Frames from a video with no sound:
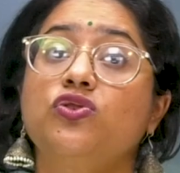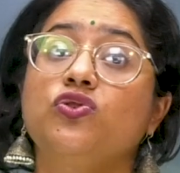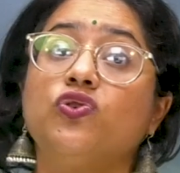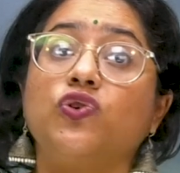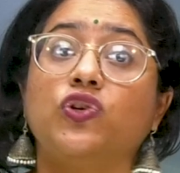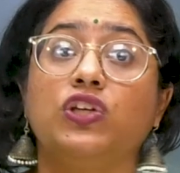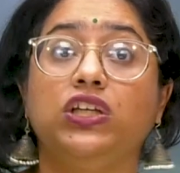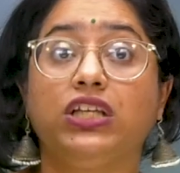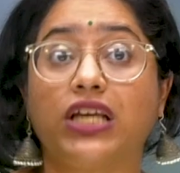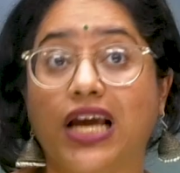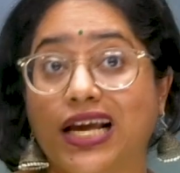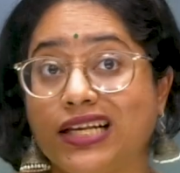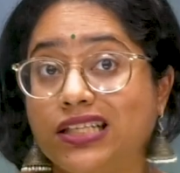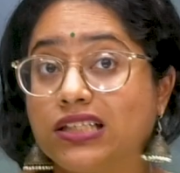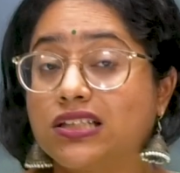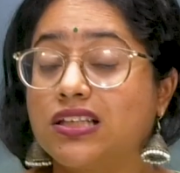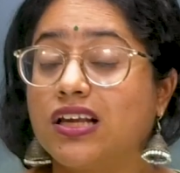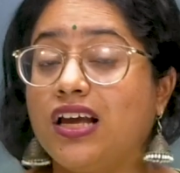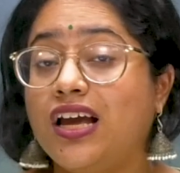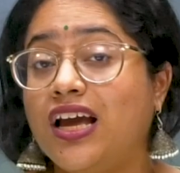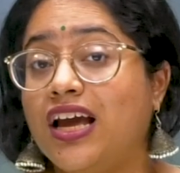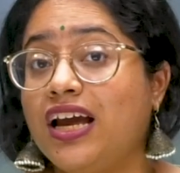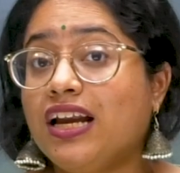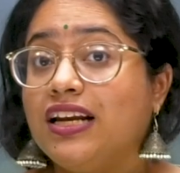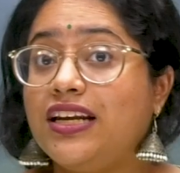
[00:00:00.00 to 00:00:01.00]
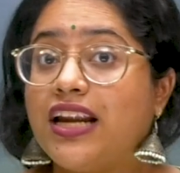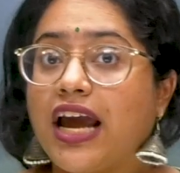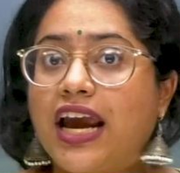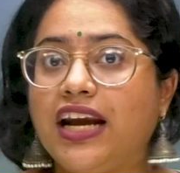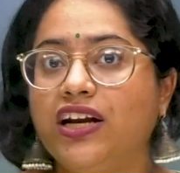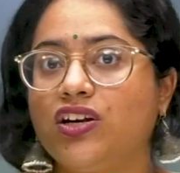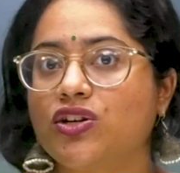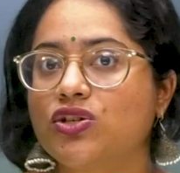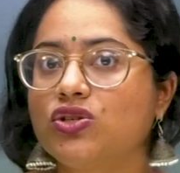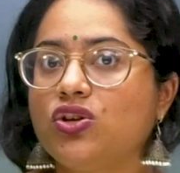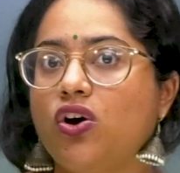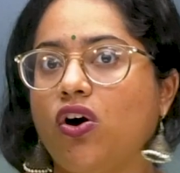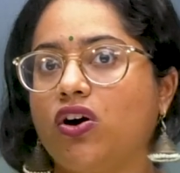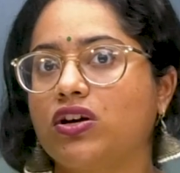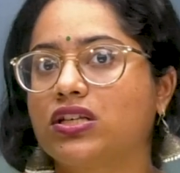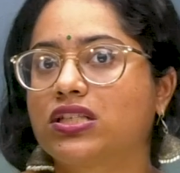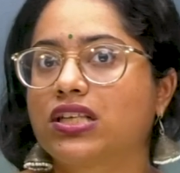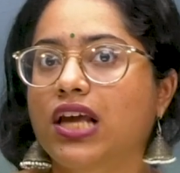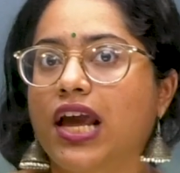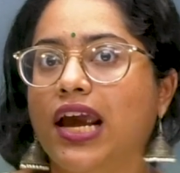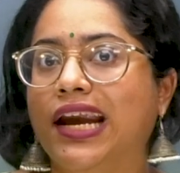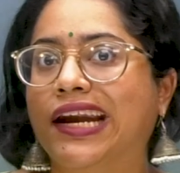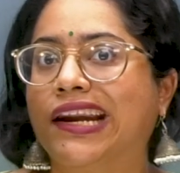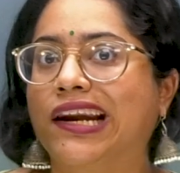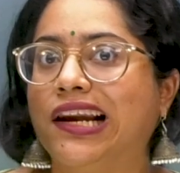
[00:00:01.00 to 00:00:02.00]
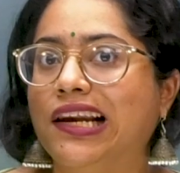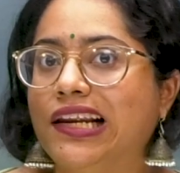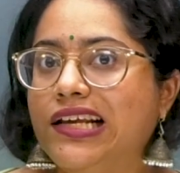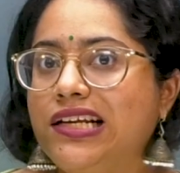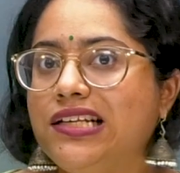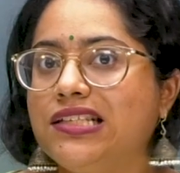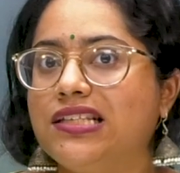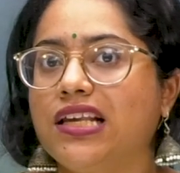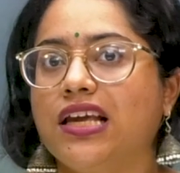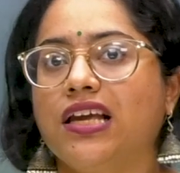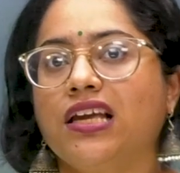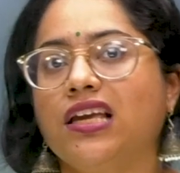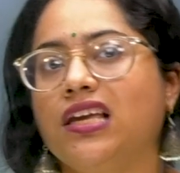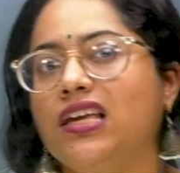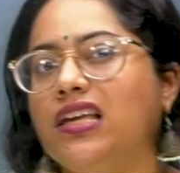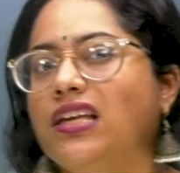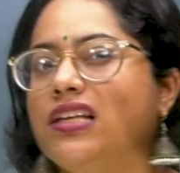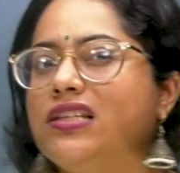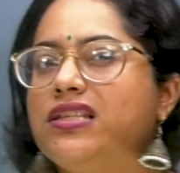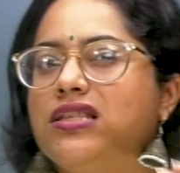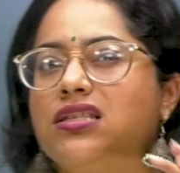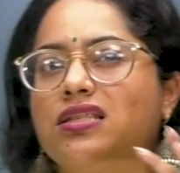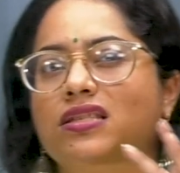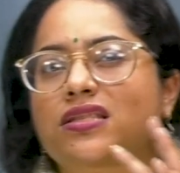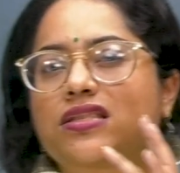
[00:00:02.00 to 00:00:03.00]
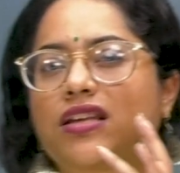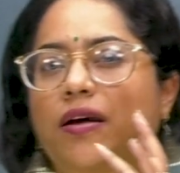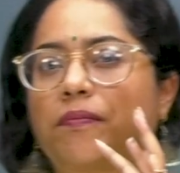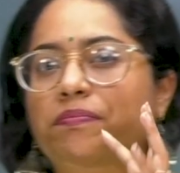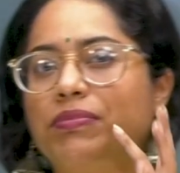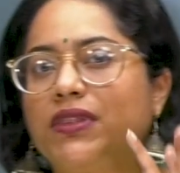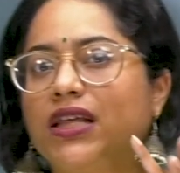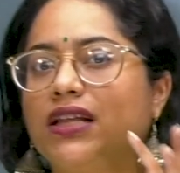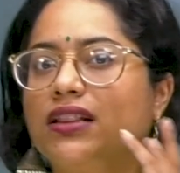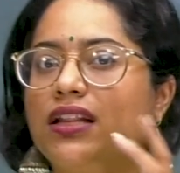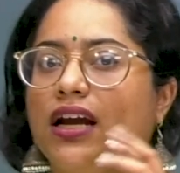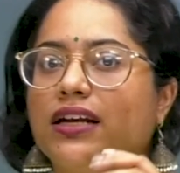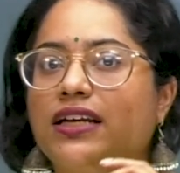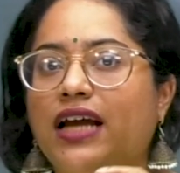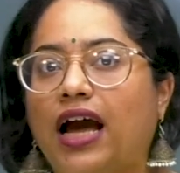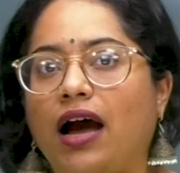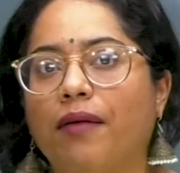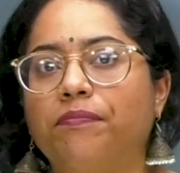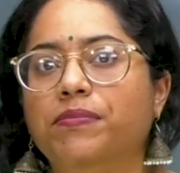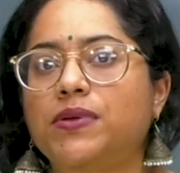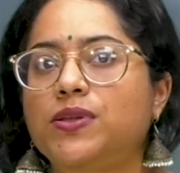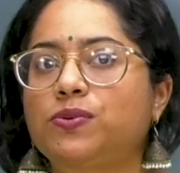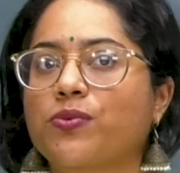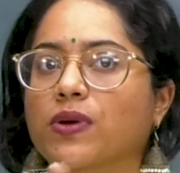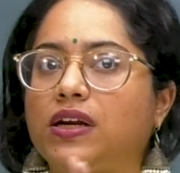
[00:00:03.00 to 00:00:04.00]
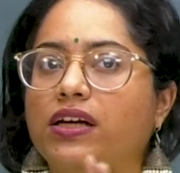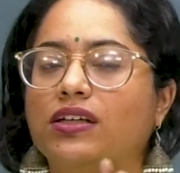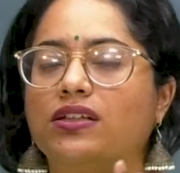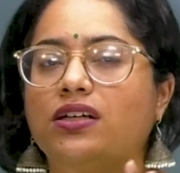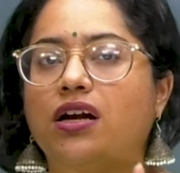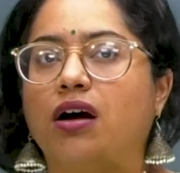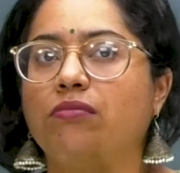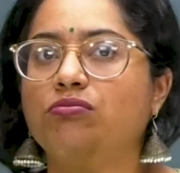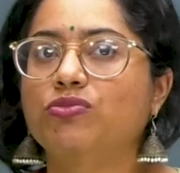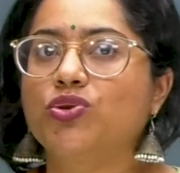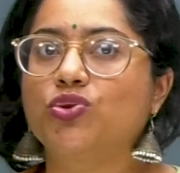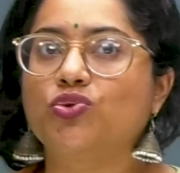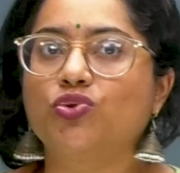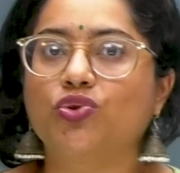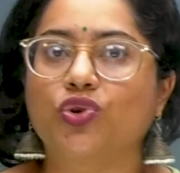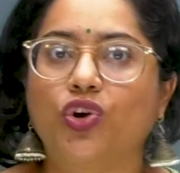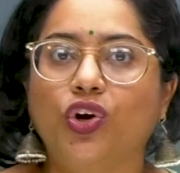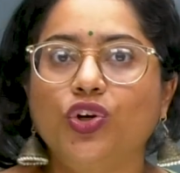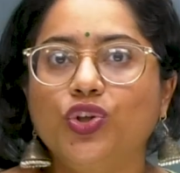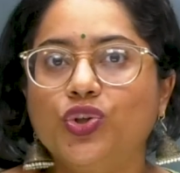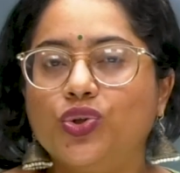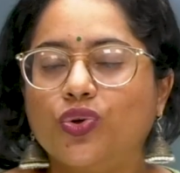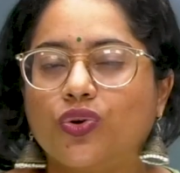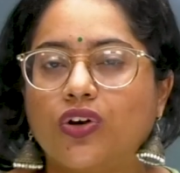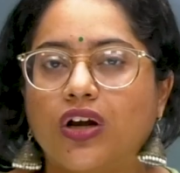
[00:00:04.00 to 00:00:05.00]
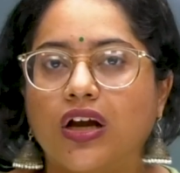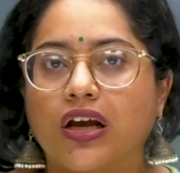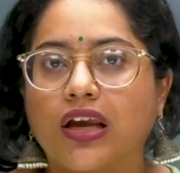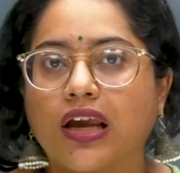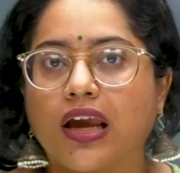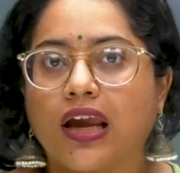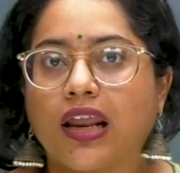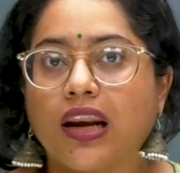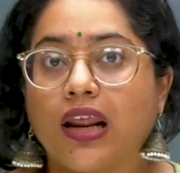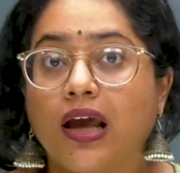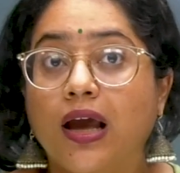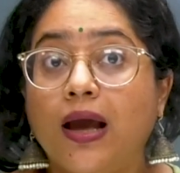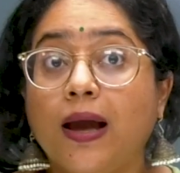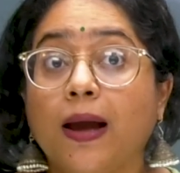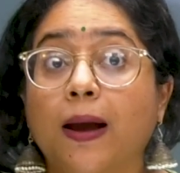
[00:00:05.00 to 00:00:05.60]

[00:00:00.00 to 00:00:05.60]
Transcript: So yes, nitrous oxide releasing is something that happens when it comes to your sugarcane.